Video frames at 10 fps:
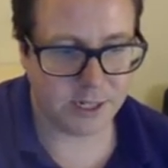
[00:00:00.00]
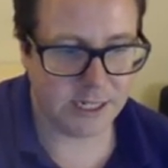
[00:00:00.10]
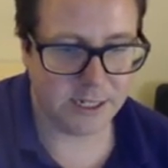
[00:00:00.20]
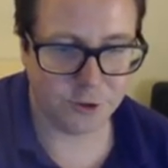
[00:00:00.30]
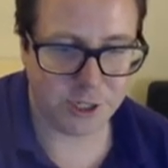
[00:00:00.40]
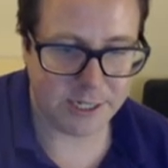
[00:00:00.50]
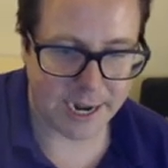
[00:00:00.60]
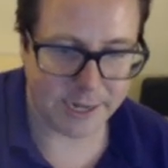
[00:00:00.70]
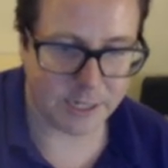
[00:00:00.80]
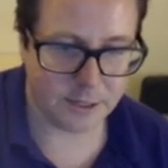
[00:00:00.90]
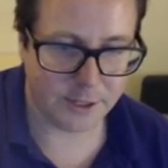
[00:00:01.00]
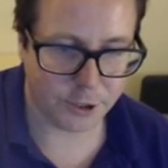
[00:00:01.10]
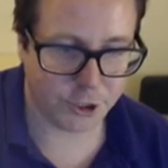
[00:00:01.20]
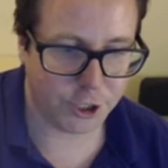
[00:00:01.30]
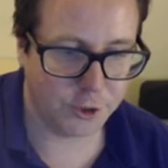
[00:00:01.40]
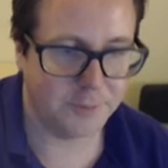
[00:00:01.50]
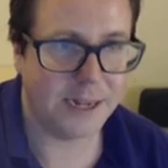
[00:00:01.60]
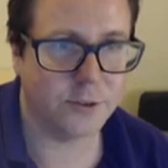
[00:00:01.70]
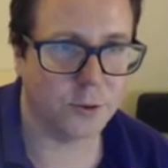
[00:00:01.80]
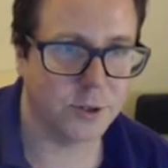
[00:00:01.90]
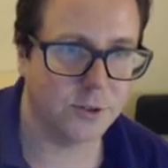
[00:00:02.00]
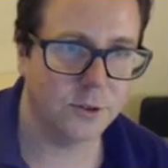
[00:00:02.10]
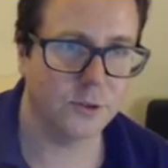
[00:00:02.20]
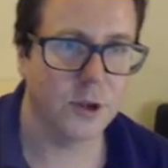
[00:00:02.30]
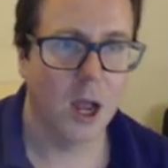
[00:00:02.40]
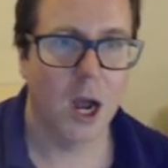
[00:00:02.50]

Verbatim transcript: to ESG data, there are two main sources.